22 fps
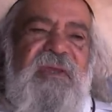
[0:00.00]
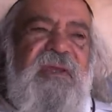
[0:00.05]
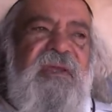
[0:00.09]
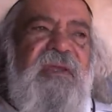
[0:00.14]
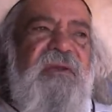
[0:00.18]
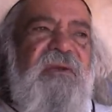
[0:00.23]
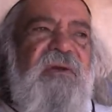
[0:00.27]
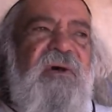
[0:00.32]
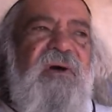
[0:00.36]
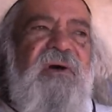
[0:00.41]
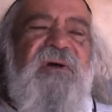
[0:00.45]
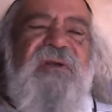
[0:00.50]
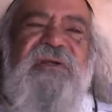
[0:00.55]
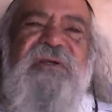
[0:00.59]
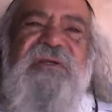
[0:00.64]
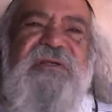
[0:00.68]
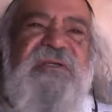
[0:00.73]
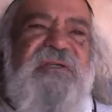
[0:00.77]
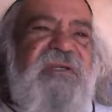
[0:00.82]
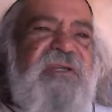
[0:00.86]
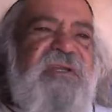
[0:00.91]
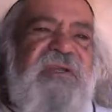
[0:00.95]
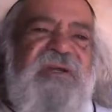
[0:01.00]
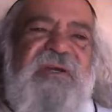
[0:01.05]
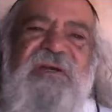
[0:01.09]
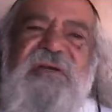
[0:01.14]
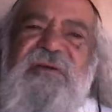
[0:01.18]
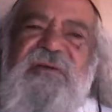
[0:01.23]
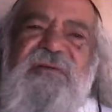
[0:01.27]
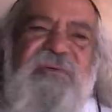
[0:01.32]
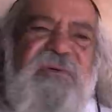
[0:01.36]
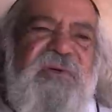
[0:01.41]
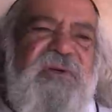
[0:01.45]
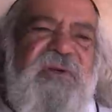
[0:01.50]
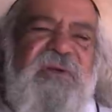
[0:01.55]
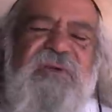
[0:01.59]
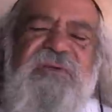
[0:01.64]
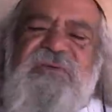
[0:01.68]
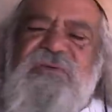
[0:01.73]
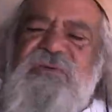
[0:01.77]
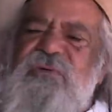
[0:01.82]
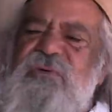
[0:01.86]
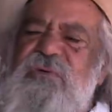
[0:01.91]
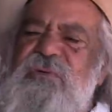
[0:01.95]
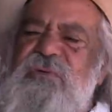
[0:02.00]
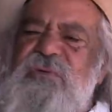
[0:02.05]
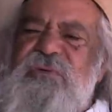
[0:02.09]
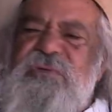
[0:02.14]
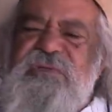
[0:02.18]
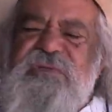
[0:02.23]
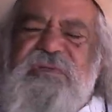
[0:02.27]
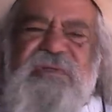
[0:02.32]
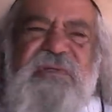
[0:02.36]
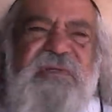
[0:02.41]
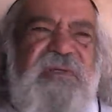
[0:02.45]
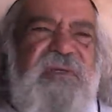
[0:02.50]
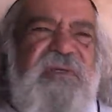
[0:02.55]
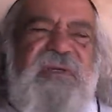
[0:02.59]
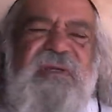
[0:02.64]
And honestly, what I saw was